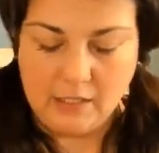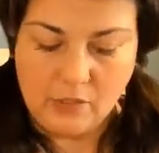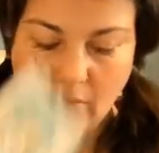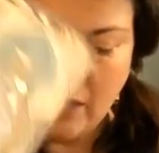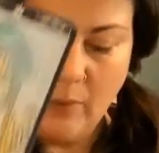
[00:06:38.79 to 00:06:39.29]
So
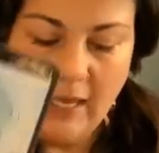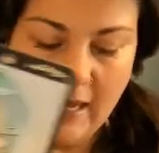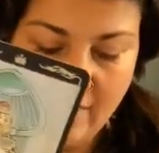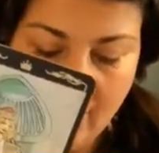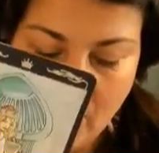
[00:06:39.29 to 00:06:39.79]
now we
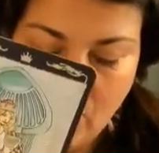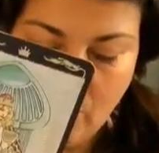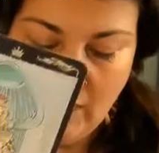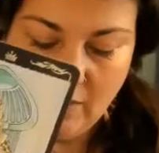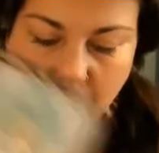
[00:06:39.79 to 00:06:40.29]
have the
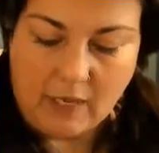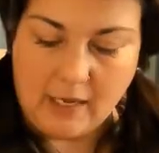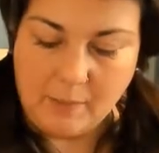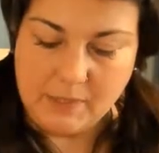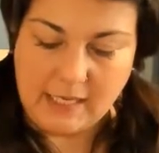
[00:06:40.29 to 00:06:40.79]
Queen of
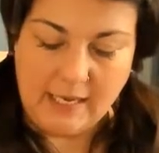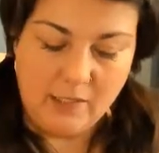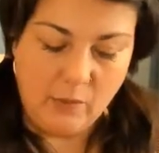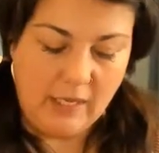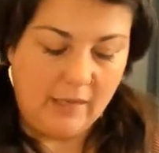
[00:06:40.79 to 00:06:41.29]
Cups
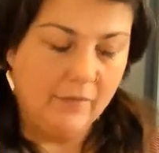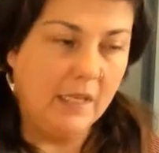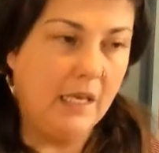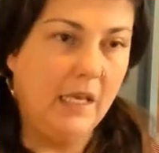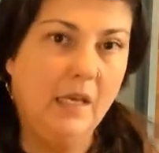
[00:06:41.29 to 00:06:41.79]
and we have the
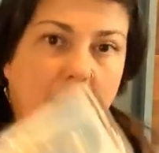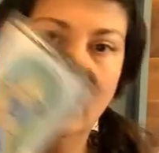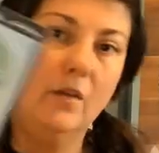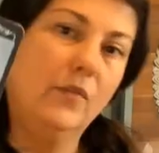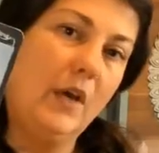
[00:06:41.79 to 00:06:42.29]
King
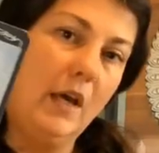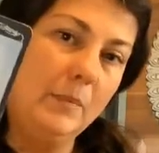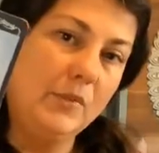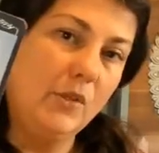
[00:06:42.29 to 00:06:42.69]
of Cups.